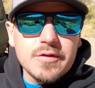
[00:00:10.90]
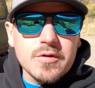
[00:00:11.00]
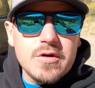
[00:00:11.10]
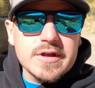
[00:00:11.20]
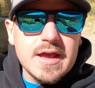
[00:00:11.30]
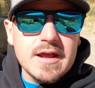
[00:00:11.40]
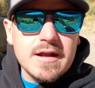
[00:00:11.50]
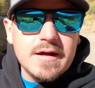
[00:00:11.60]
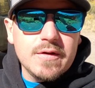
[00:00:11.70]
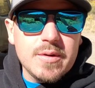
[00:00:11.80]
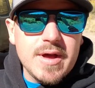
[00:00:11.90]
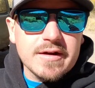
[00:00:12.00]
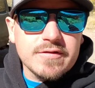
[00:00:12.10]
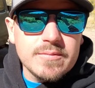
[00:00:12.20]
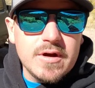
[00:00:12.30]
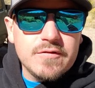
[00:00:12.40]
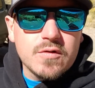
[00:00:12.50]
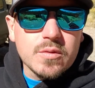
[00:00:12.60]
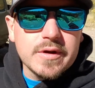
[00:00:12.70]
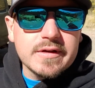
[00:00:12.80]
the road again on the way back from a
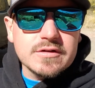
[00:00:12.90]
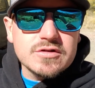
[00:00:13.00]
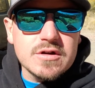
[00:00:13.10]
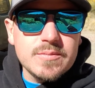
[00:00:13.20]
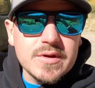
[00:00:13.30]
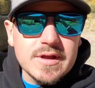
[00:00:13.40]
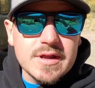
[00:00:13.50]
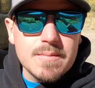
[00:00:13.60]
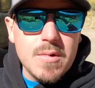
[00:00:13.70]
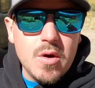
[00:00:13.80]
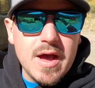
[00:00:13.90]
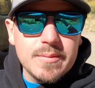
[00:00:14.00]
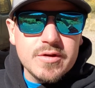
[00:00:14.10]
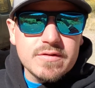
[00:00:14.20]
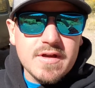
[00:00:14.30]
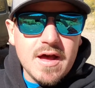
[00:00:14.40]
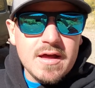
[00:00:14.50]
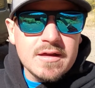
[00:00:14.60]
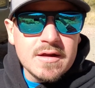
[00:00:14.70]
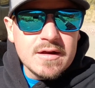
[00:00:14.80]
four-wheeling trip in Moab, Utah.
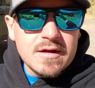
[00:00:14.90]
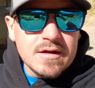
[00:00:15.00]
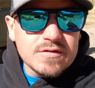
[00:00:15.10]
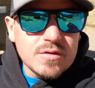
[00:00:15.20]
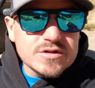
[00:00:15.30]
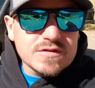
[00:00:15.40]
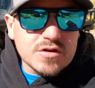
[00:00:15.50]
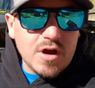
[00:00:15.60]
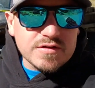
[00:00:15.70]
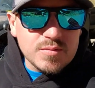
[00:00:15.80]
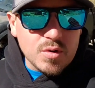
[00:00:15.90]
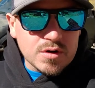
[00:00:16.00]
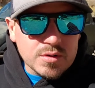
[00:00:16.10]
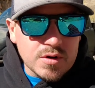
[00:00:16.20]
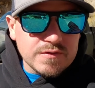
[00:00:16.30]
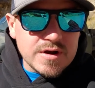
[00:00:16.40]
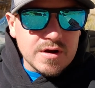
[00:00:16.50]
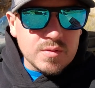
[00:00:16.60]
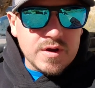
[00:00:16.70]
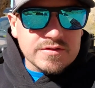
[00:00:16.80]
So we just crossed the border. We're over
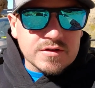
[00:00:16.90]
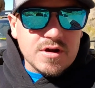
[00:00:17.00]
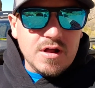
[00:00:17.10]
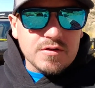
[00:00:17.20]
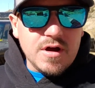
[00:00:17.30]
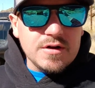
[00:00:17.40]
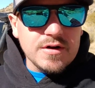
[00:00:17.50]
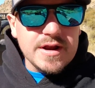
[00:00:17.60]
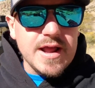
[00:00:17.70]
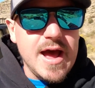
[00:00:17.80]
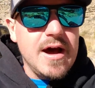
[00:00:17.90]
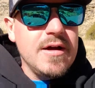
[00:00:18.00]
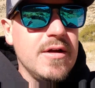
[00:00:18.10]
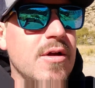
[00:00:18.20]
here in western Colorado right now.